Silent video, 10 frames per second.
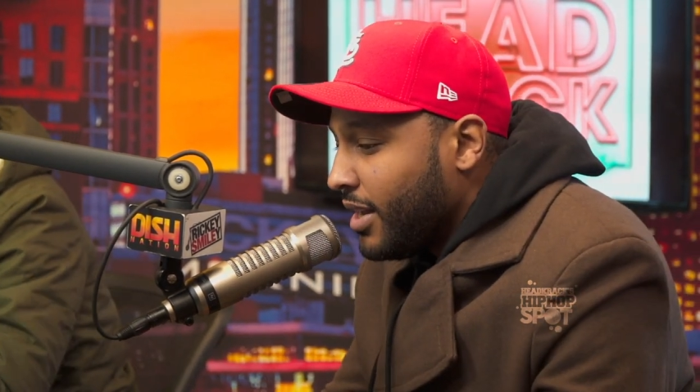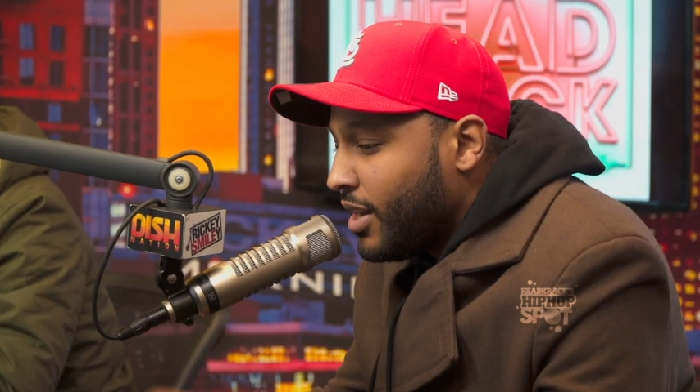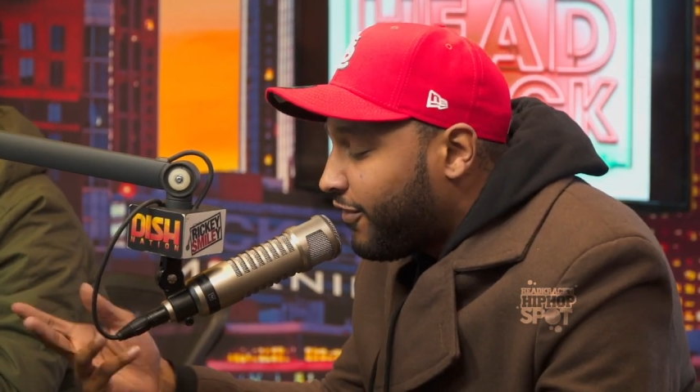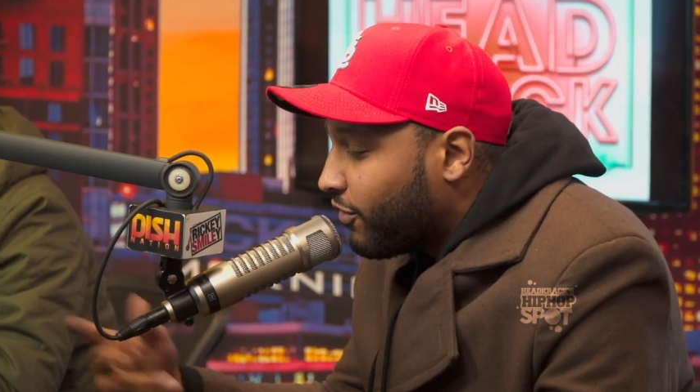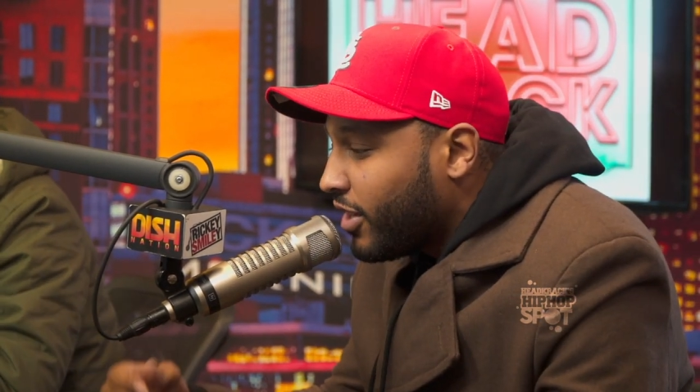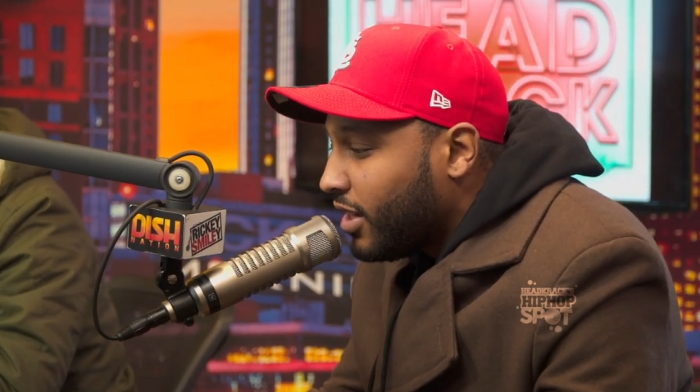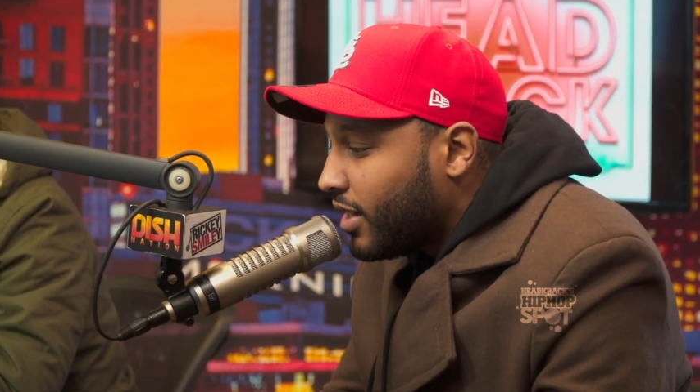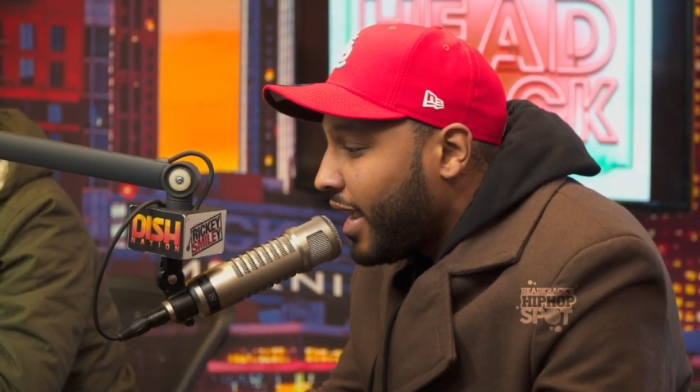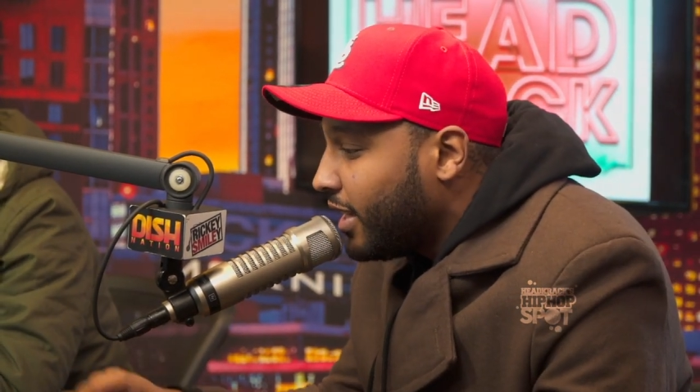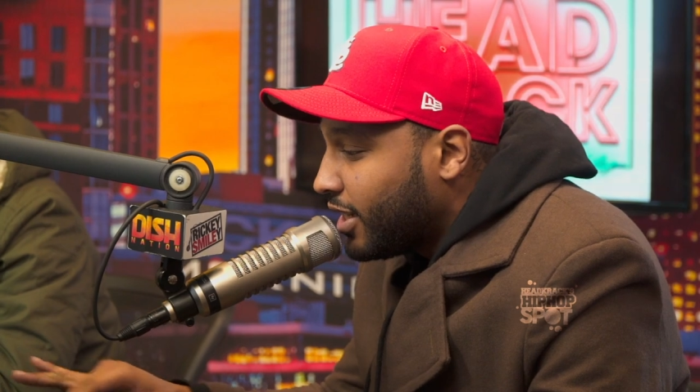And and I'm for
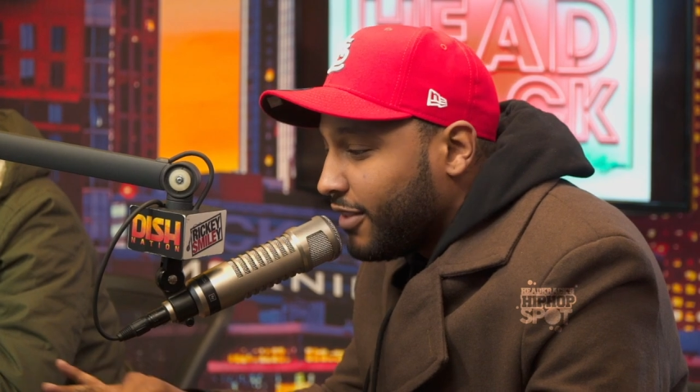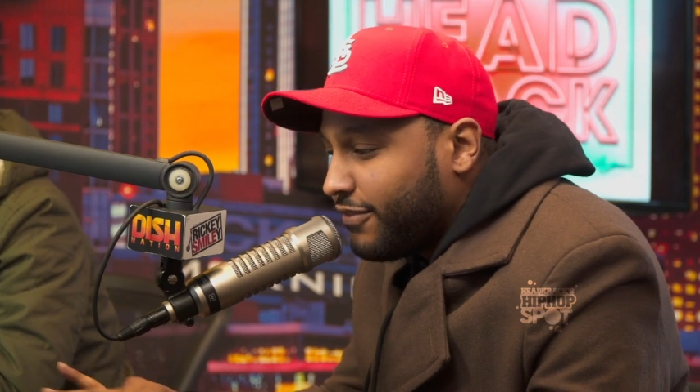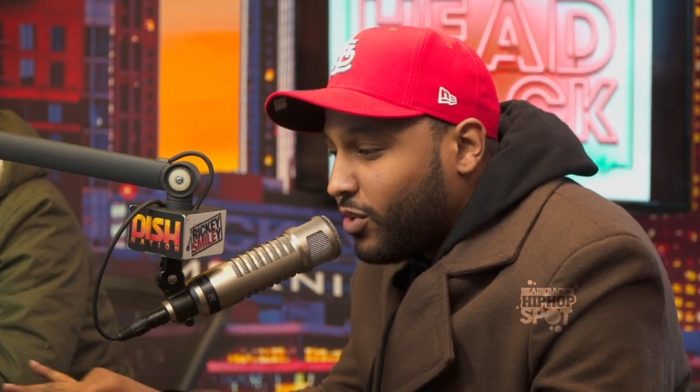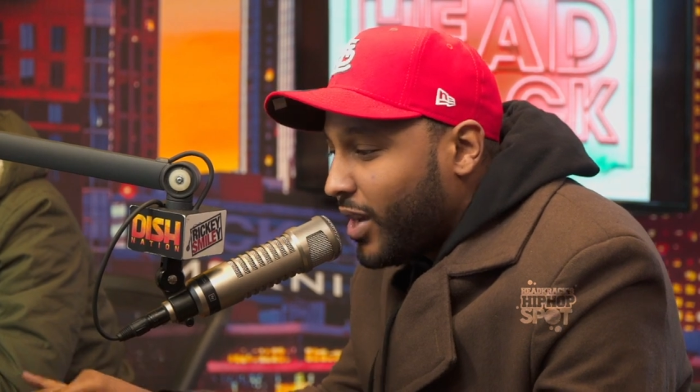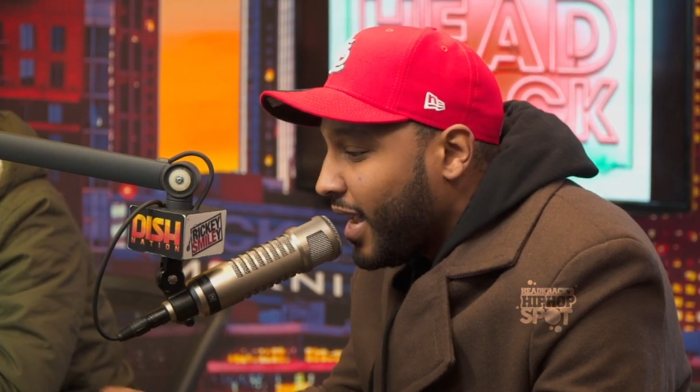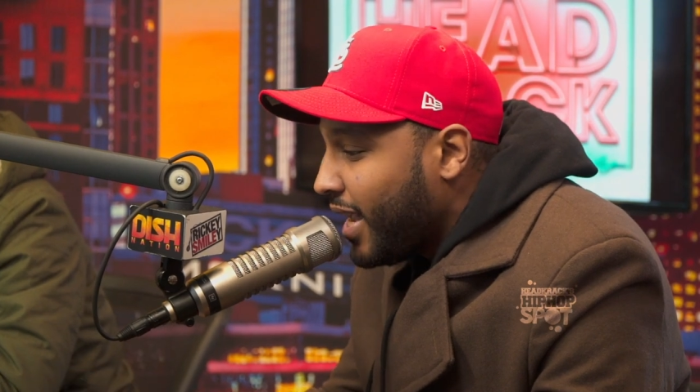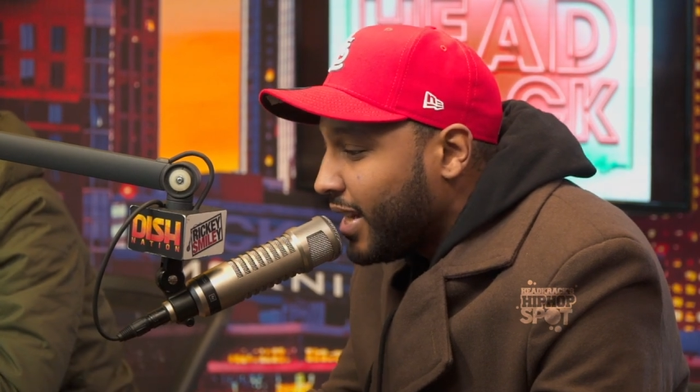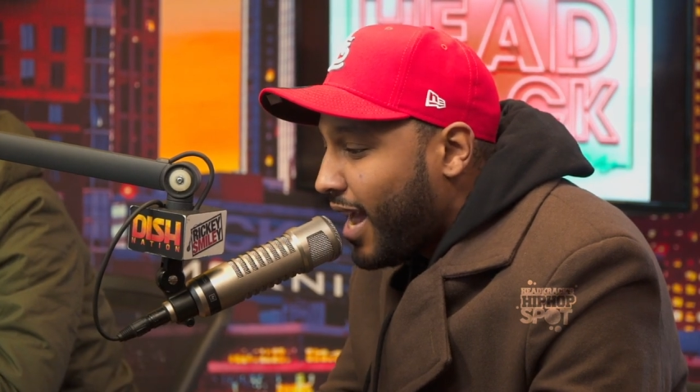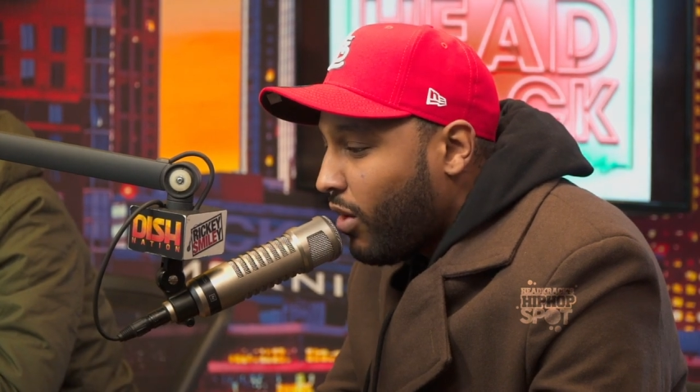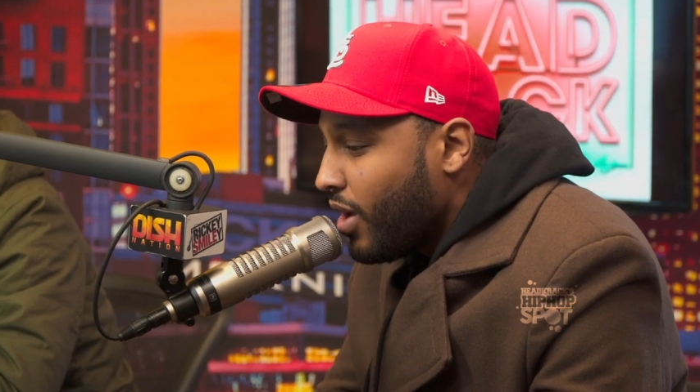real, I ain't looking for a
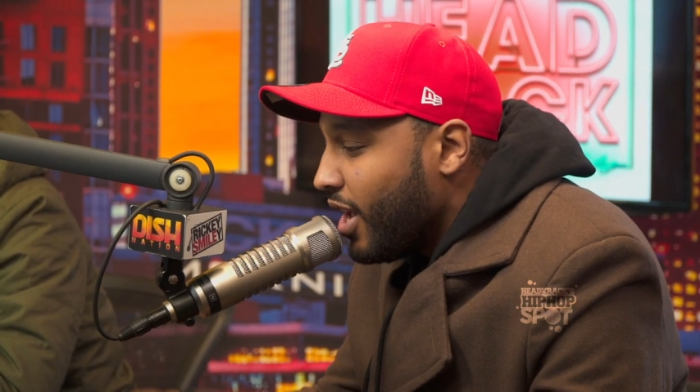handout.